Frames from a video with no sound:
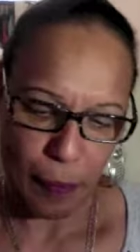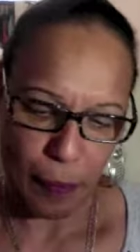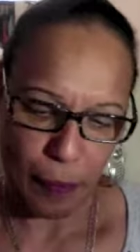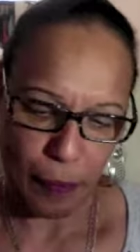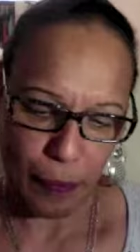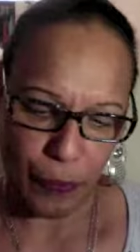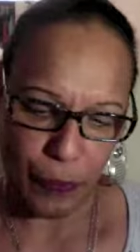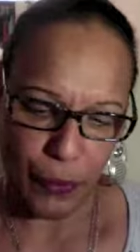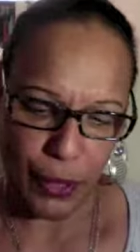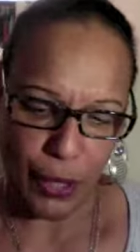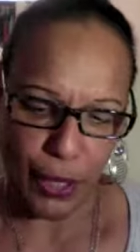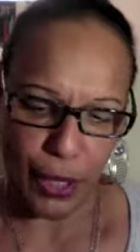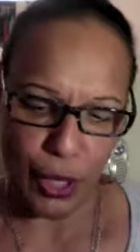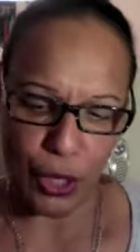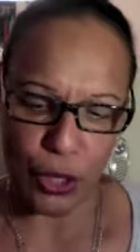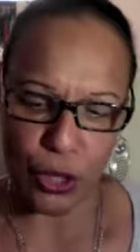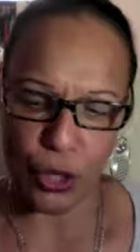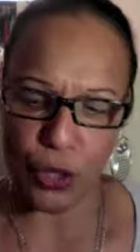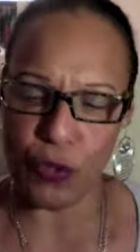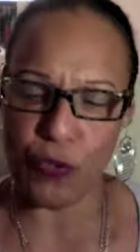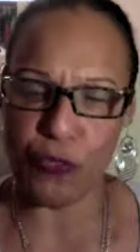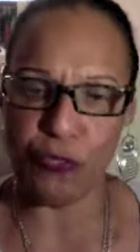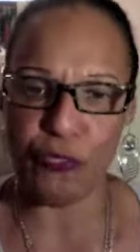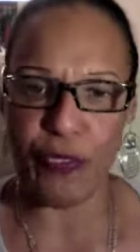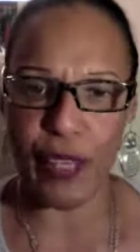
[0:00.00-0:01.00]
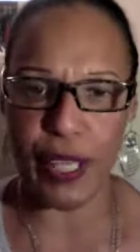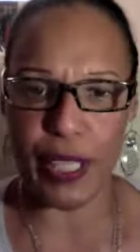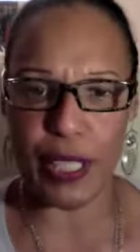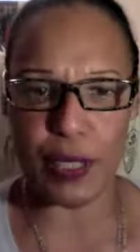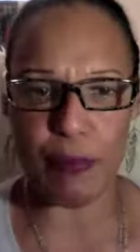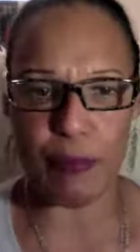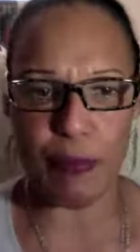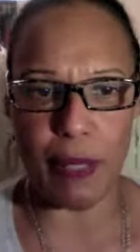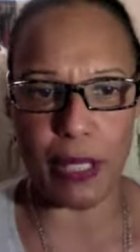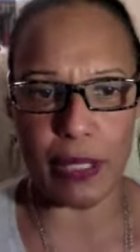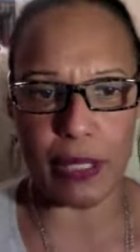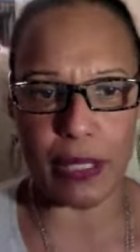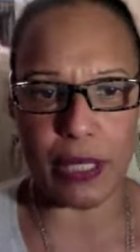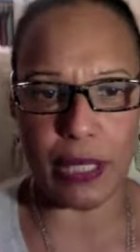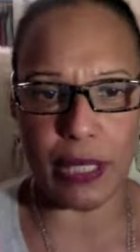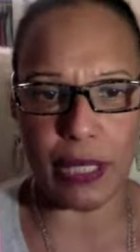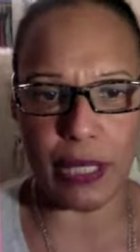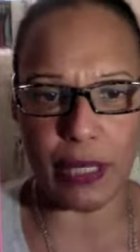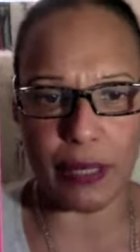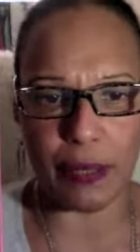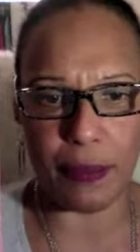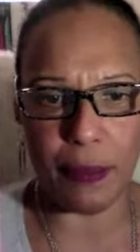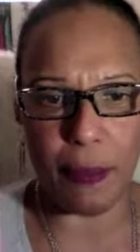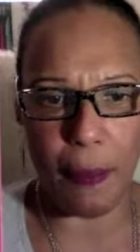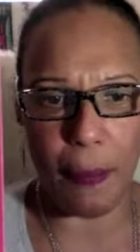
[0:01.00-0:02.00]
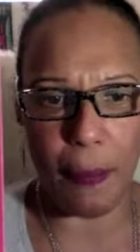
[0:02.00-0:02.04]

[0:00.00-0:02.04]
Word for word: The Too Faced Melted